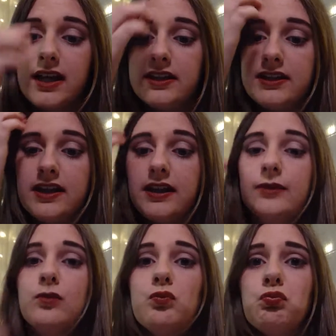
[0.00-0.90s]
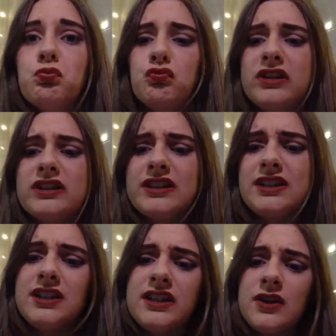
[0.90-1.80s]
and it
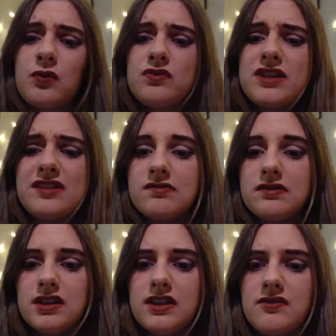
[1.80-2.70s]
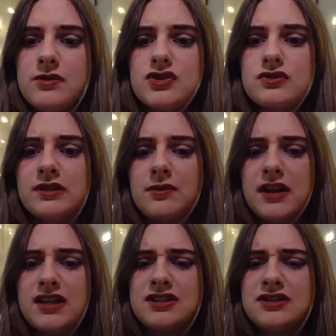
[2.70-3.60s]
really didn't give much
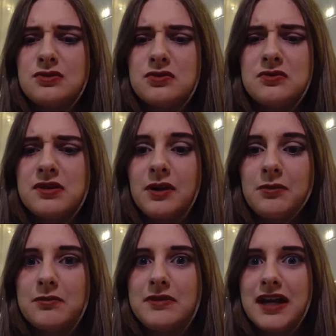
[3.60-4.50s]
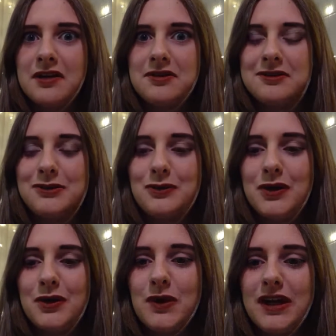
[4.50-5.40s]
leeway to helping me out and
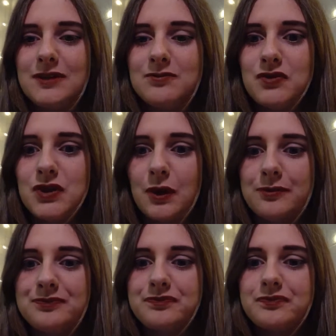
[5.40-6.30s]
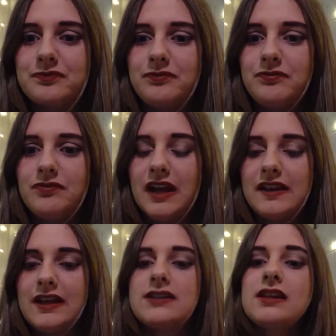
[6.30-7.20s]
doing a wing, so
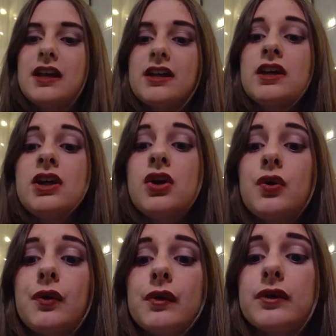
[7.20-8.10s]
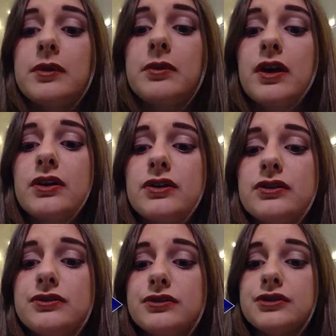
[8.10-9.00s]
that's that. The lip color
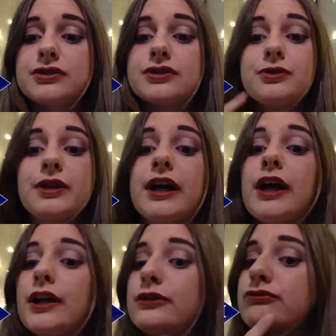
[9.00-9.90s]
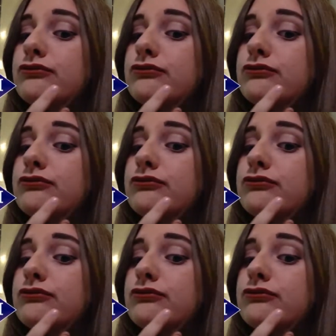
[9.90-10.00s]
looks okay.